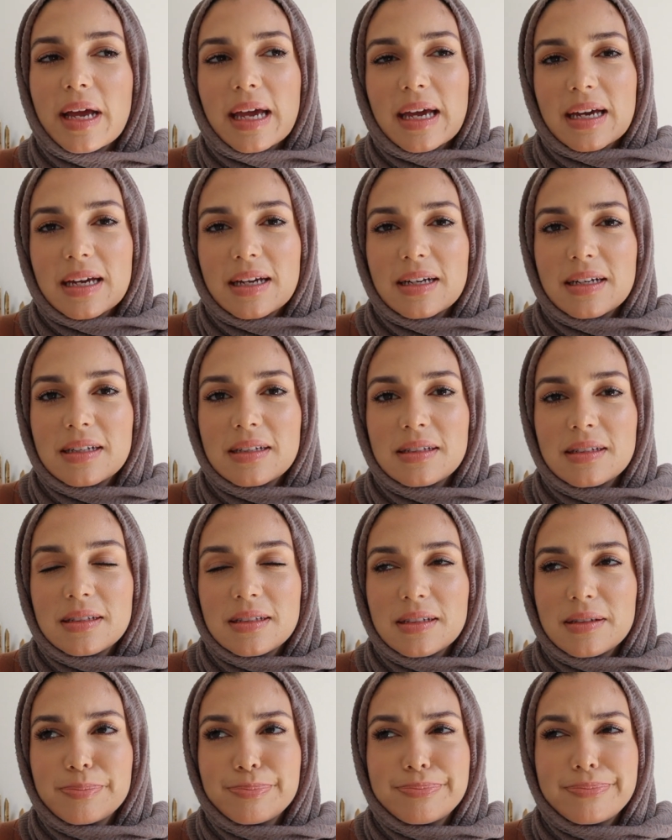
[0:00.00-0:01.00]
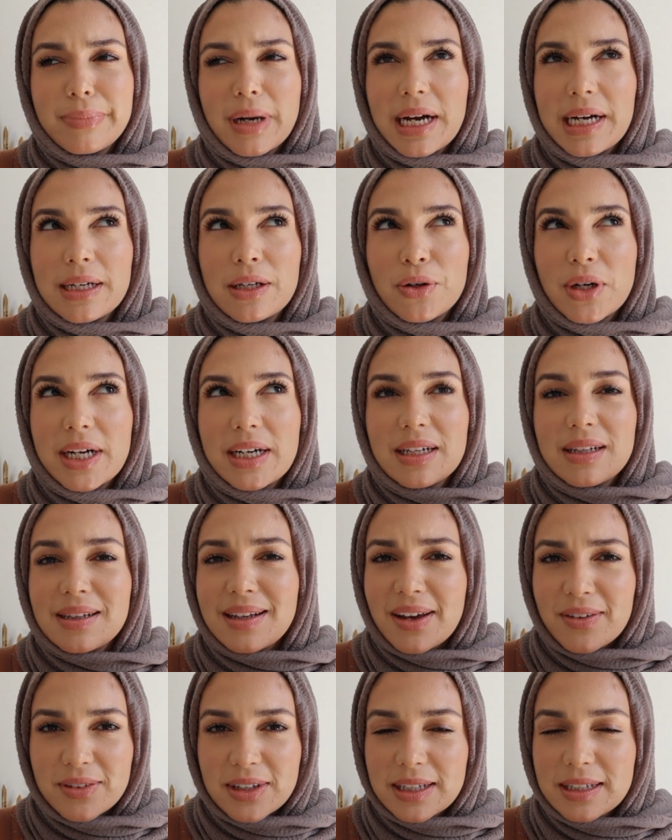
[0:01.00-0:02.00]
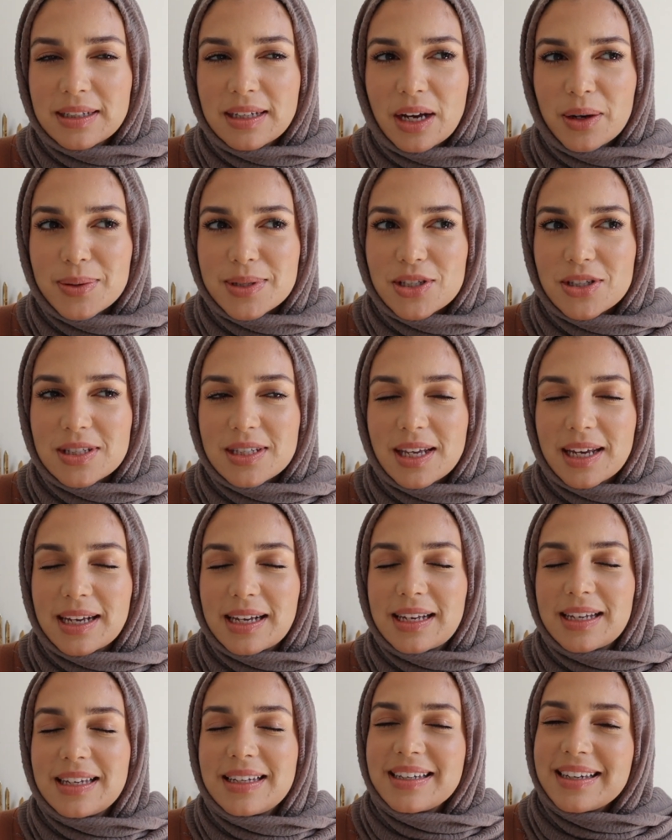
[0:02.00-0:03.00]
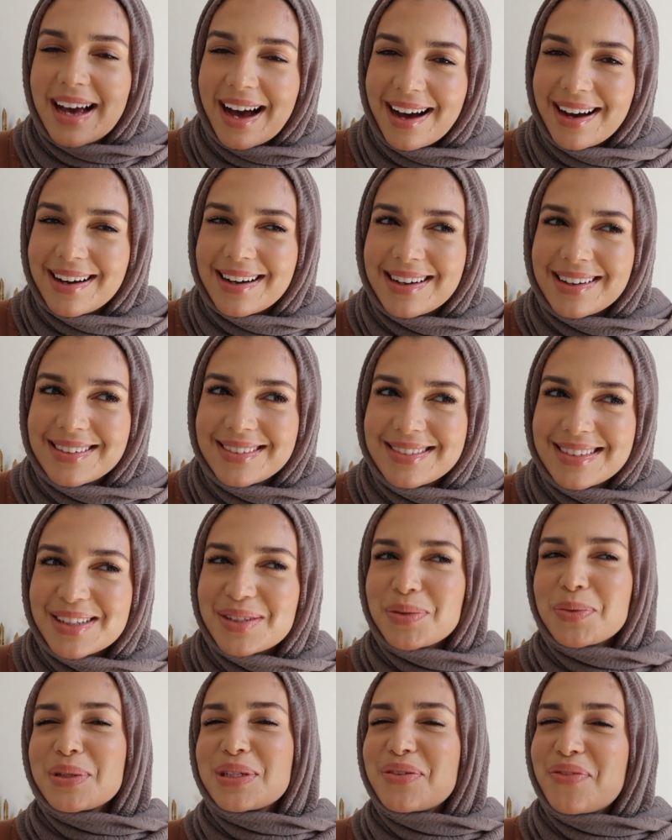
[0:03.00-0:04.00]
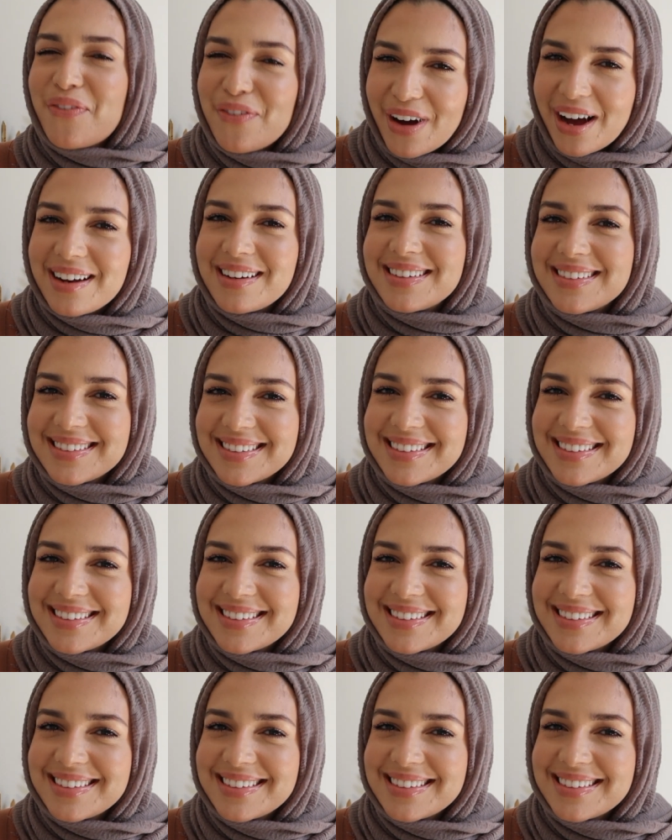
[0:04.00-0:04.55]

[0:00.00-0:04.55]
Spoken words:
And by grade 11, I was just like, yeah, this was fun.